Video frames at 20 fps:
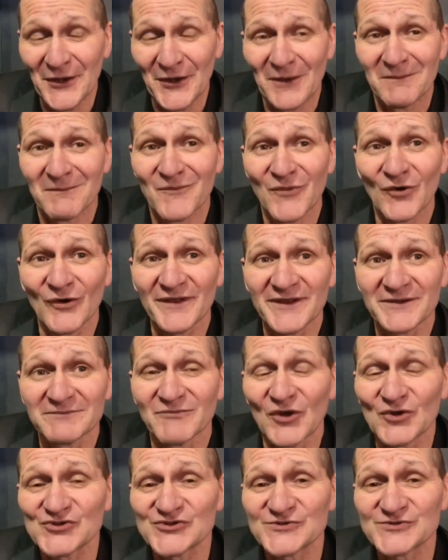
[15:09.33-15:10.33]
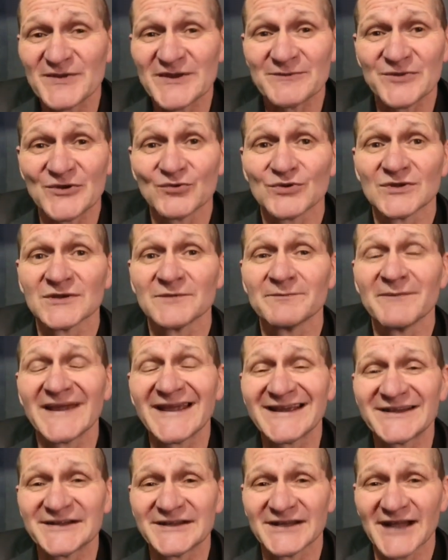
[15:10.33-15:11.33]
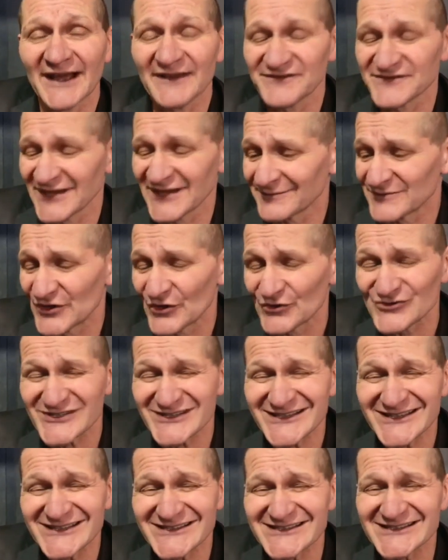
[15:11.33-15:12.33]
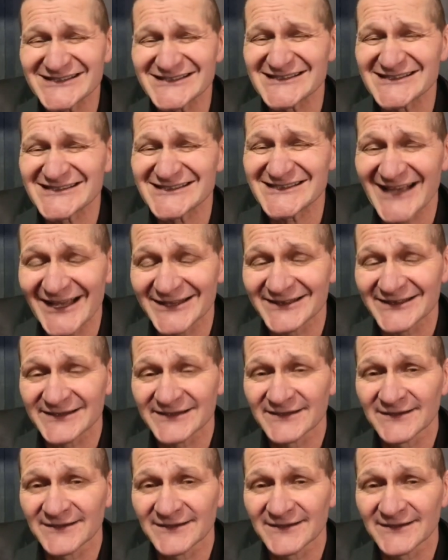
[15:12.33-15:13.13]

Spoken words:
more than most people will make in a lifetime. Those kids are set.